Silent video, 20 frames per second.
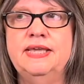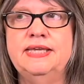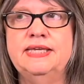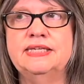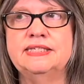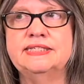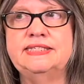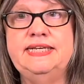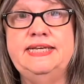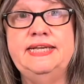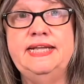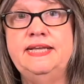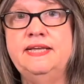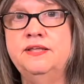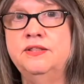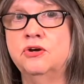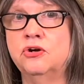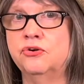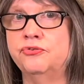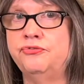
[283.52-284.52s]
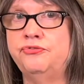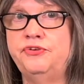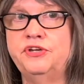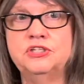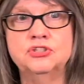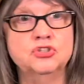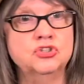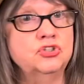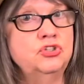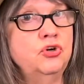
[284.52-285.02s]
is neither
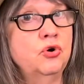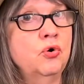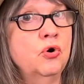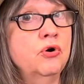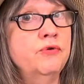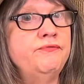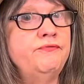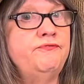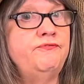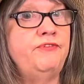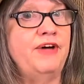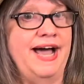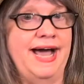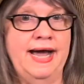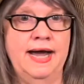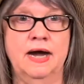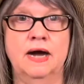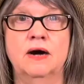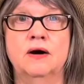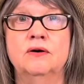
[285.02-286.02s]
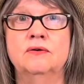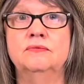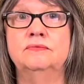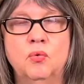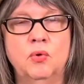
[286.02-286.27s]
fish nor fowl.